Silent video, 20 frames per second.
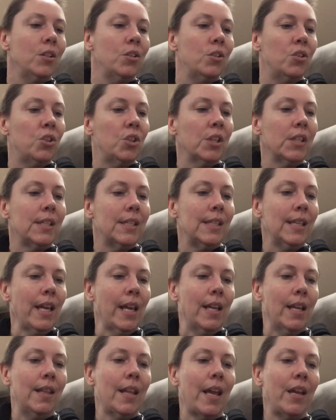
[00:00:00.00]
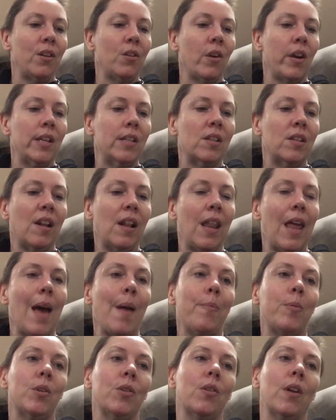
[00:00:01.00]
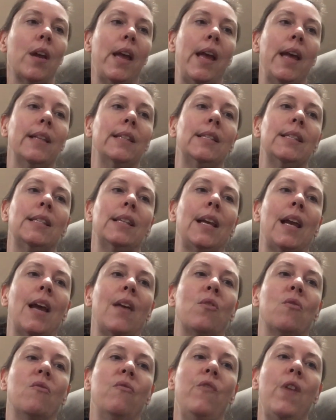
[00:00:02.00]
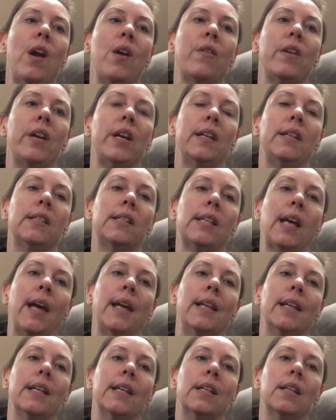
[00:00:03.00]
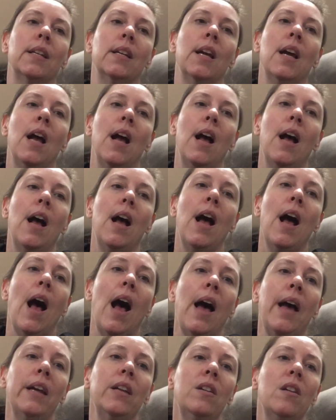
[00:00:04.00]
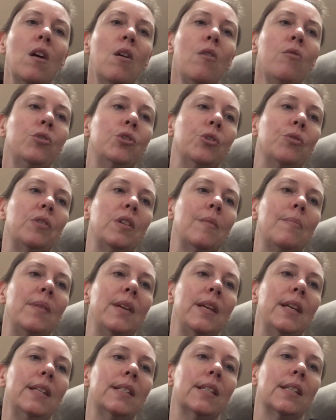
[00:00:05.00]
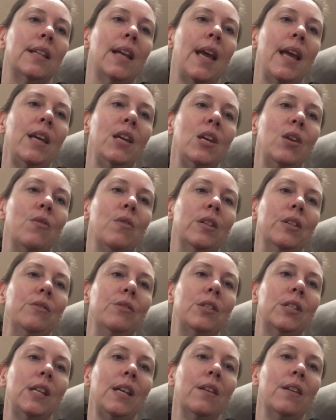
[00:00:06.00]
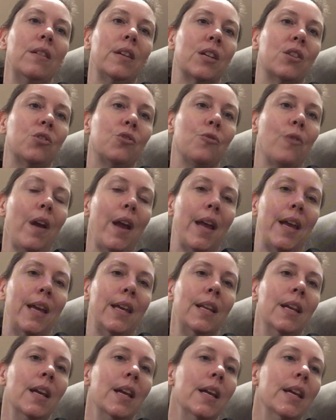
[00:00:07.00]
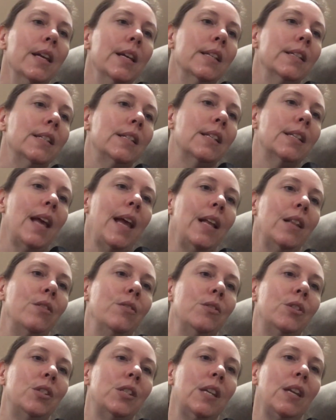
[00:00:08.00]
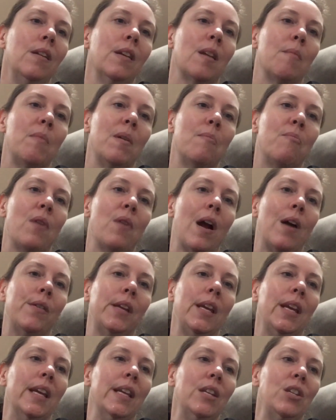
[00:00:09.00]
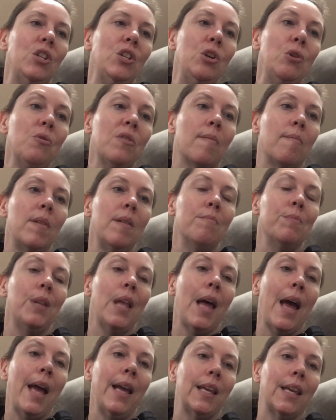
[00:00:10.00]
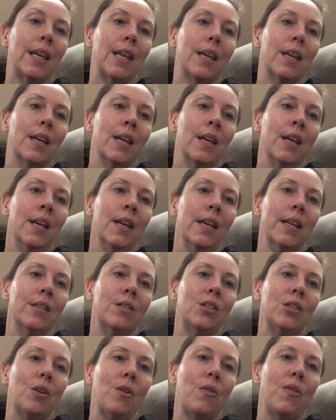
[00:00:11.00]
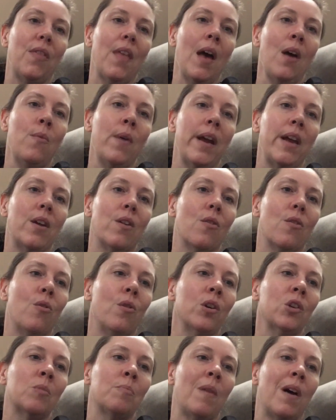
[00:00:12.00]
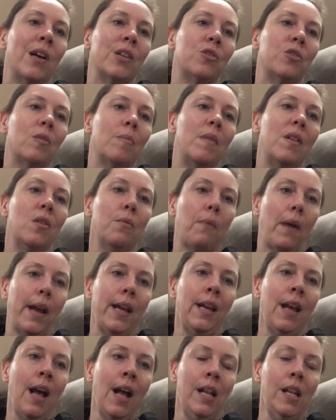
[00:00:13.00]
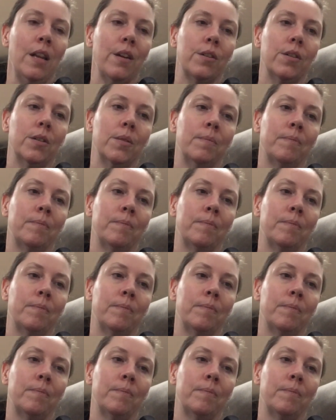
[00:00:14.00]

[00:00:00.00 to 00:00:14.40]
Just then, that Grace clapped her hands together, very excited. I know, Junie B. Today you and Lucille can trade. Today Lucille can be Brownie and you can be Blackie. And so that way your horse paws will be the right color.